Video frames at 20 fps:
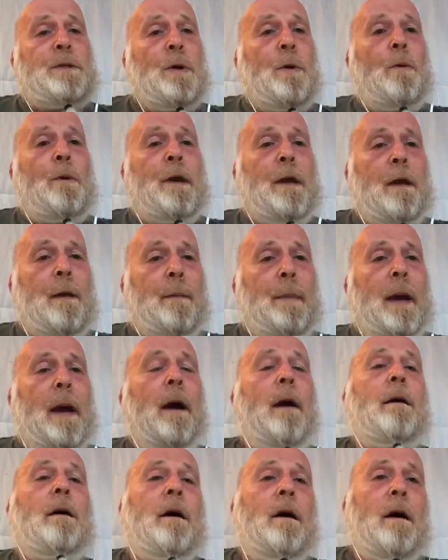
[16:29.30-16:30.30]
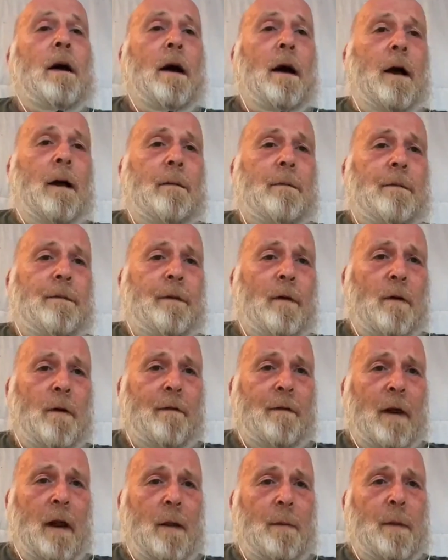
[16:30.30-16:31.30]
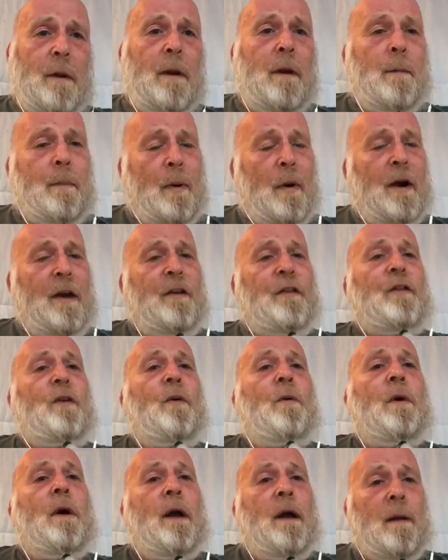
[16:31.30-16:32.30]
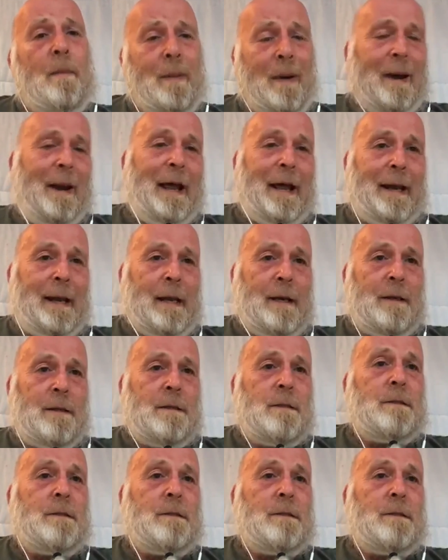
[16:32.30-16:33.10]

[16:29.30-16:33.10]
talking about full development appraisal planning.